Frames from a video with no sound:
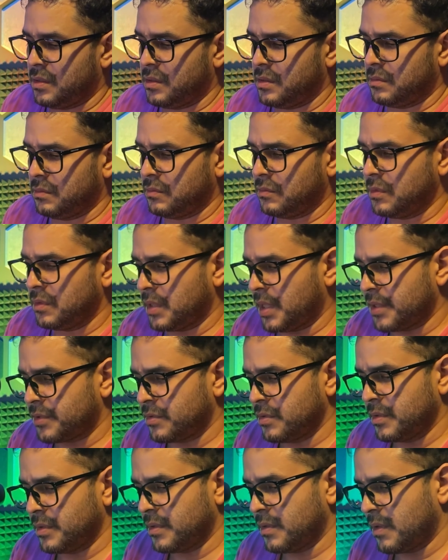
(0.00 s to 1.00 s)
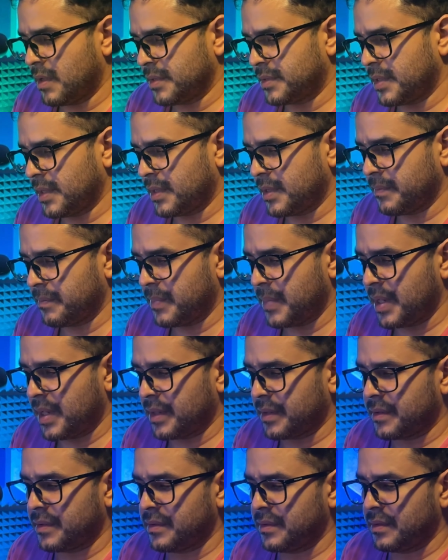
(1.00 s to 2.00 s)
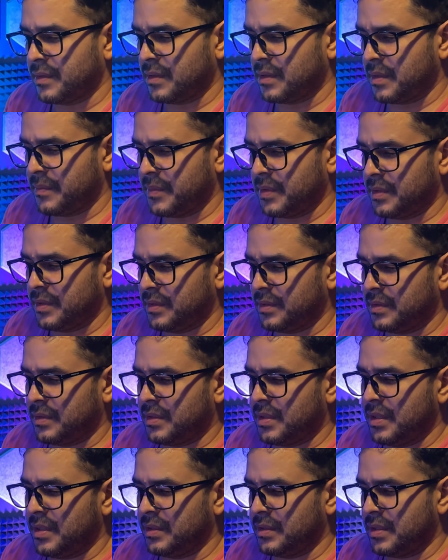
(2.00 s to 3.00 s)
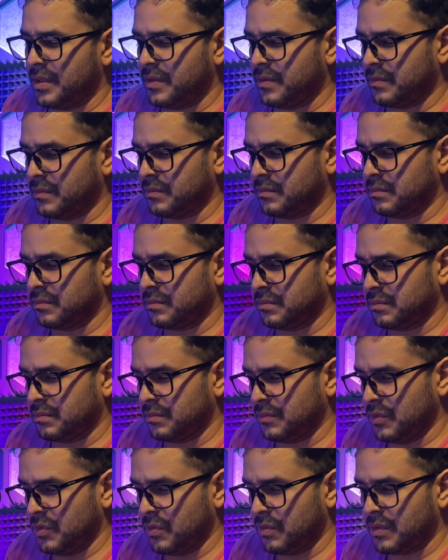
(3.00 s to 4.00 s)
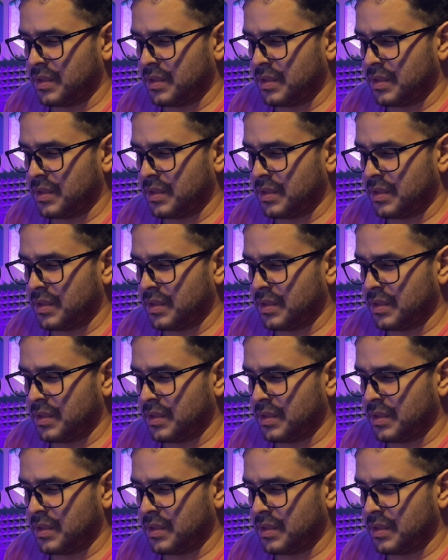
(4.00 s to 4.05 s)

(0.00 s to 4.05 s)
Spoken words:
well, actually, no, I take it back. I mean, they don't look